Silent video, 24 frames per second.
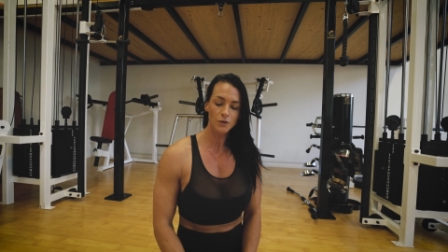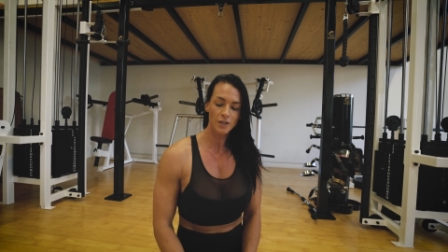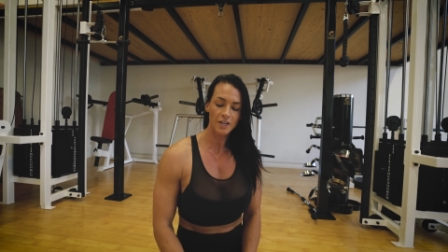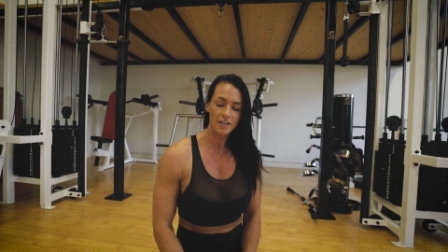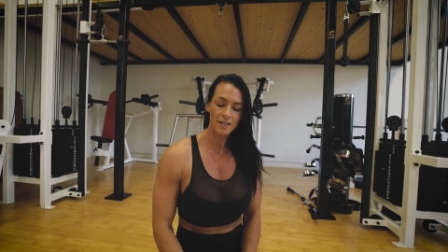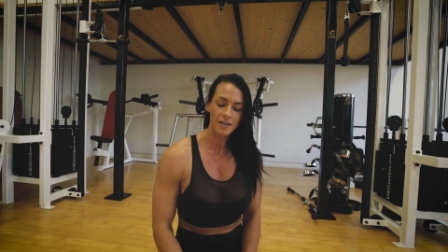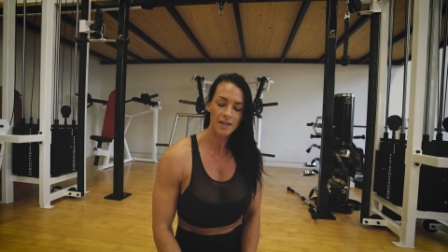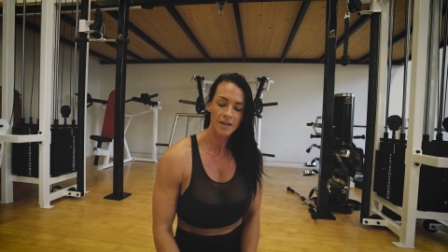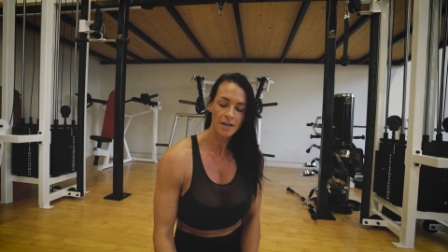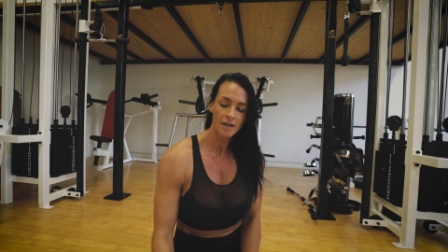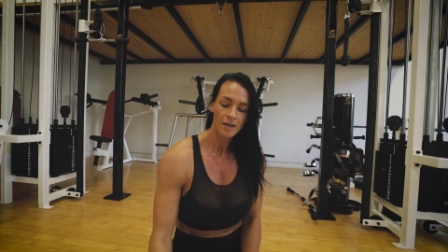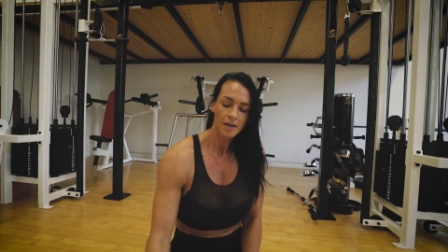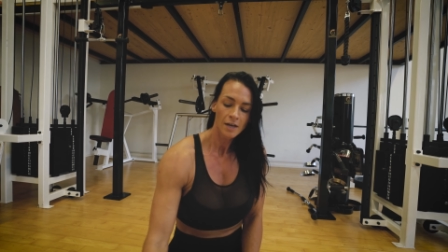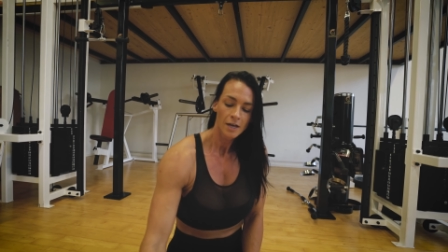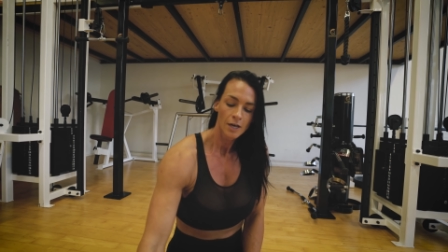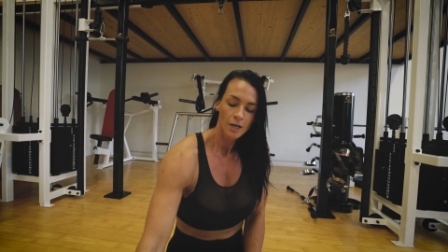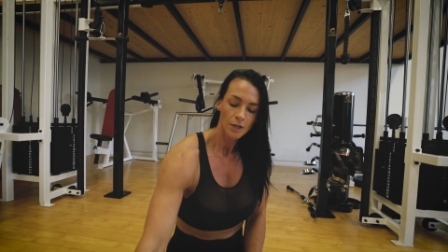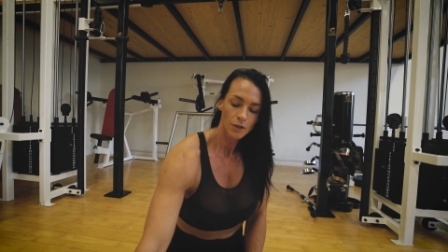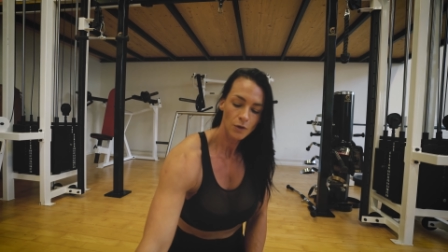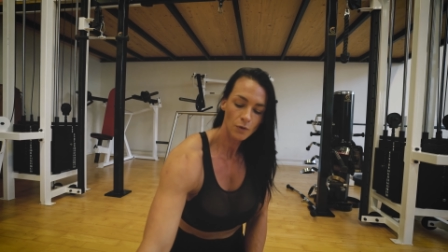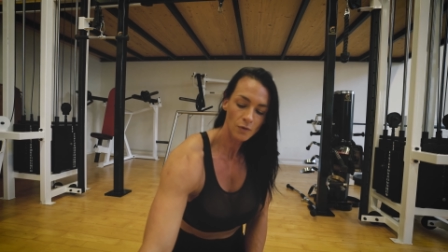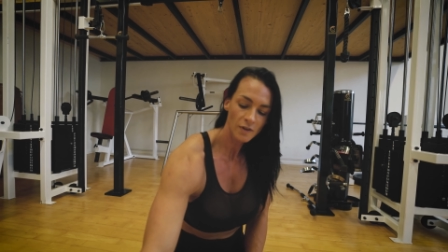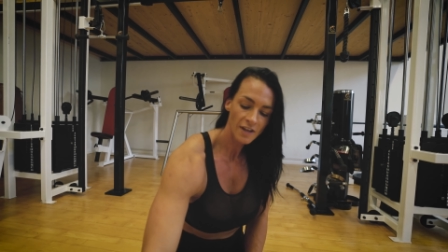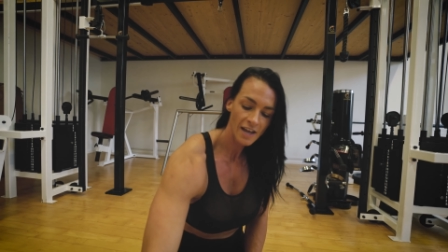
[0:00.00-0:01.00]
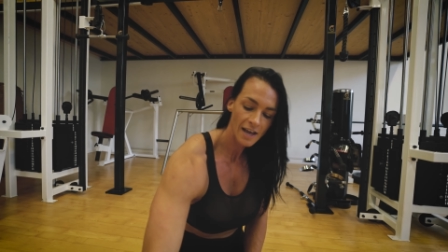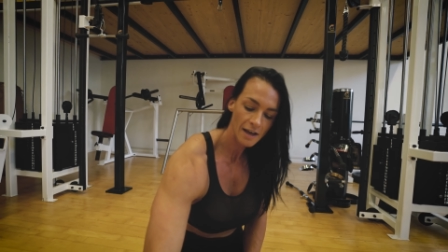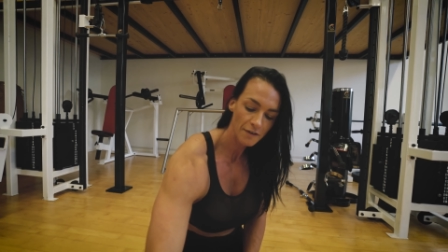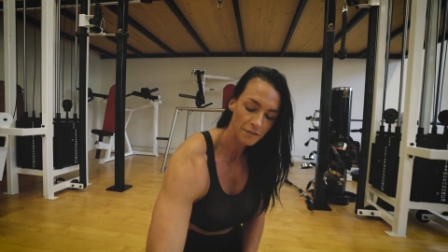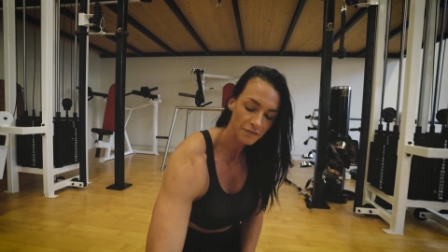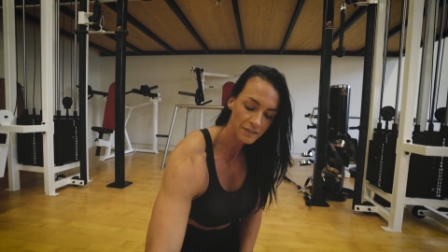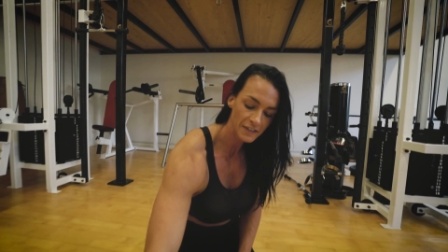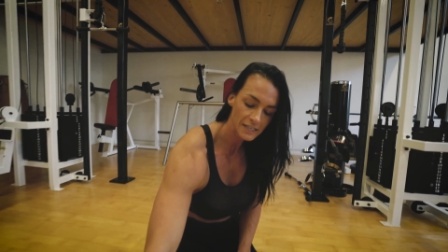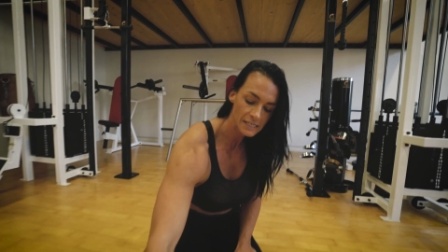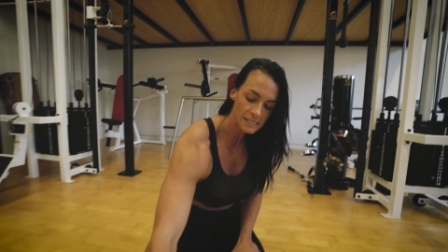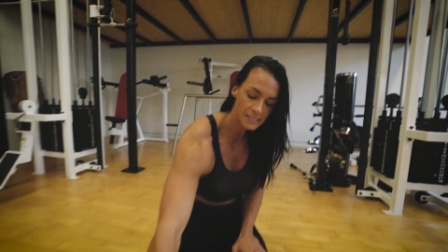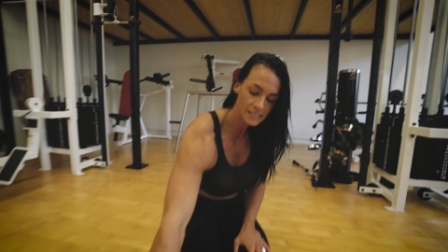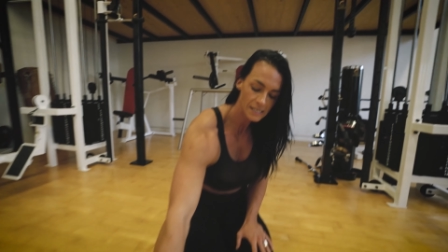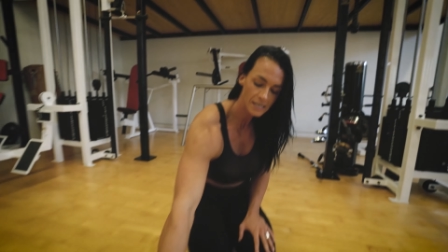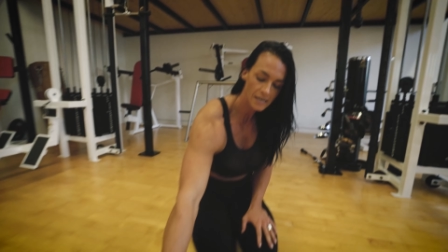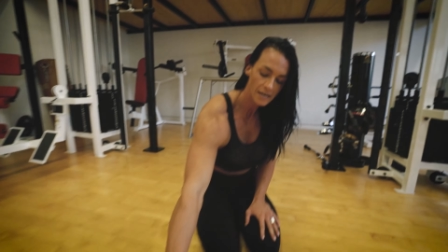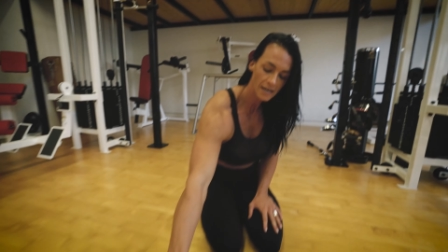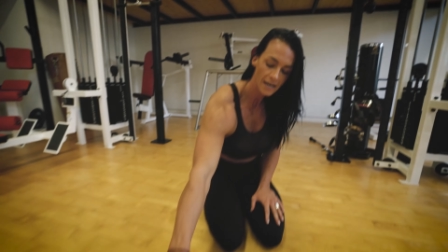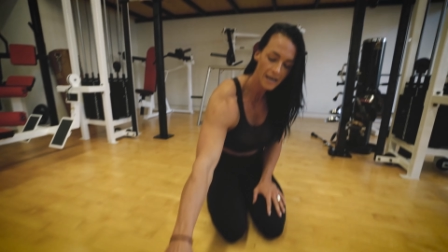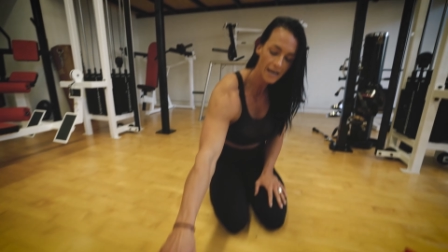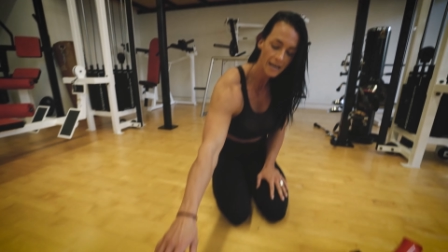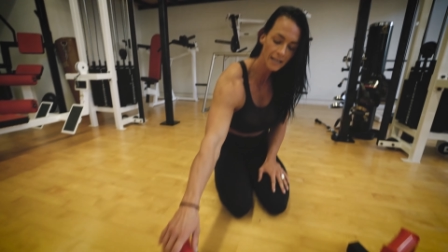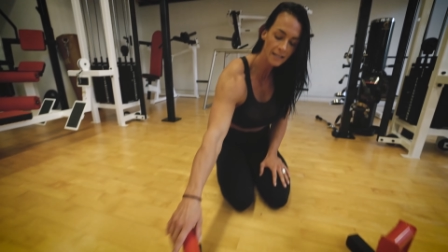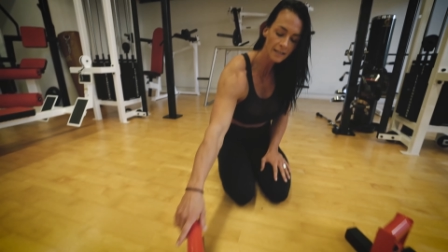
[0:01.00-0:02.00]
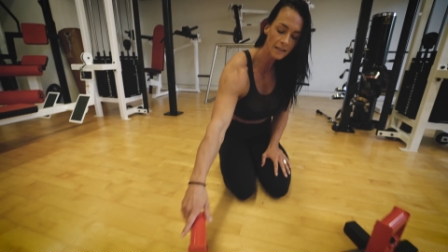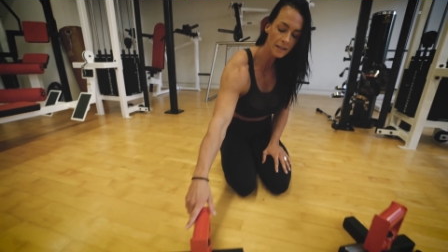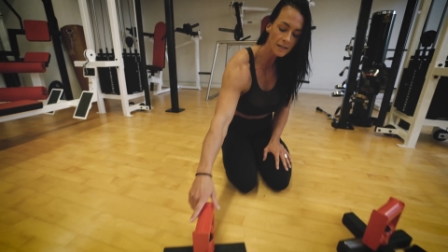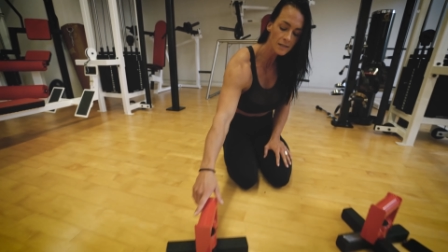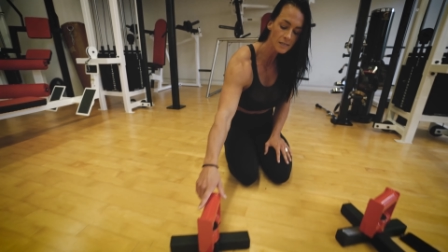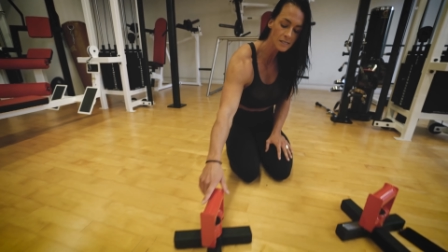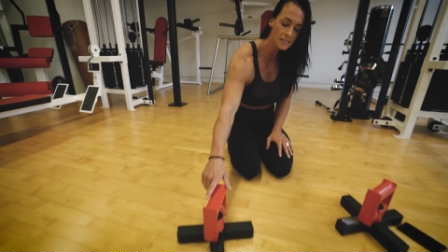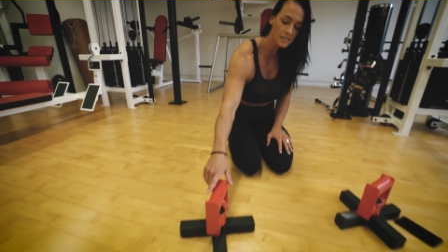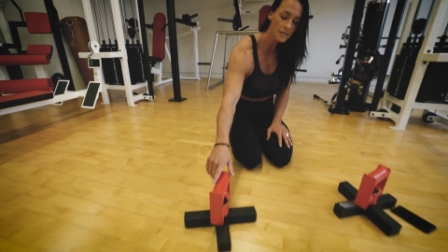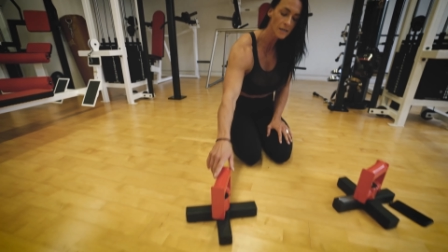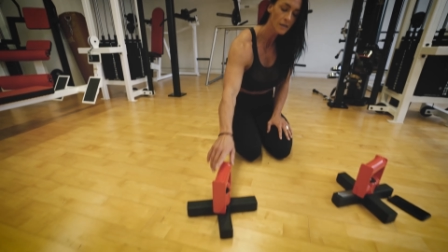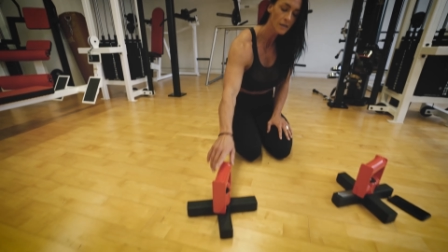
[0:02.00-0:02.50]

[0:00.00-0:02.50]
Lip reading: that don't have these handles